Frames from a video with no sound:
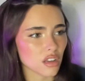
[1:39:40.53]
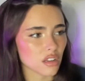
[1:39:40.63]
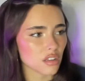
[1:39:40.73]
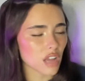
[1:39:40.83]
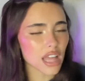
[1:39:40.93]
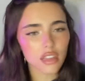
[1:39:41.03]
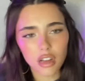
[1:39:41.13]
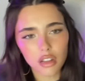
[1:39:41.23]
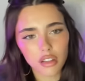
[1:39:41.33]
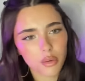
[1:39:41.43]
i look
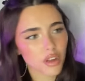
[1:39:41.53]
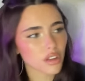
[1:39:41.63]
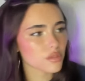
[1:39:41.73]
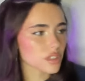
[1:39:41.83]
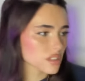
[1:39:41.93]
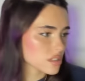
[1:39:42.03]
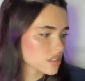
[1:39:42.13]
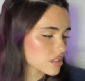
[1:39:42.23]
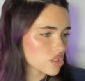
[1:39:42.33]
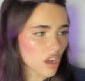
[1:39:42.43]
ugly we're not using this
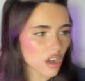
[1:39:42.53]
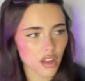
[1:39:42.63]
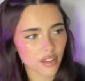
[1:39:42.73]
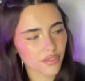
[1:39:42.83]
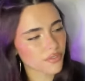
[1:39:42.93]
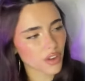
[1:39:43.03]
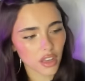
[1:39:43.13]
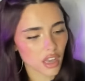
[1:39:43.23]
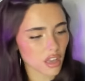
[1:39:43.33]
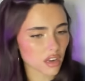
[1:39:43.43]
shot i fucking
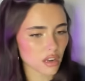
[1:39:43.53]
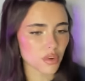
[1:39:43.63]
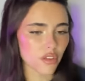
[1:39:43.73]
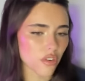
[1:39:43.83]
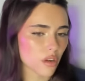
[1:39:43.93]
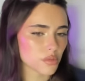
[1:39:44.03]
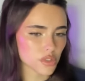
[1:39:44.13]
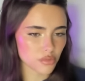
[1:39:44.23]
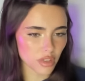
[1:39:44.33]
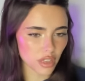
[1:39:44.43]
hate it whatever i was just
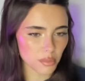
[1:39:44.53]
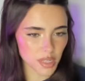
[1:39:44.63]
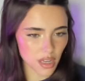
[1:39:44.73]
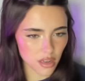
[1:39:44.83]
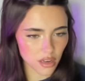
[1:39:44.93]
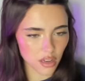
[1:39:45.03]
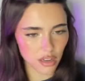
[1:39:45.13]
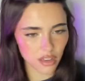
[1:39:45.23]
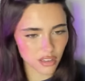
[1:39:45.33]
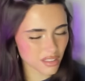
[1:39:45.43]
really upset
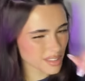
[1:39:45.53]
and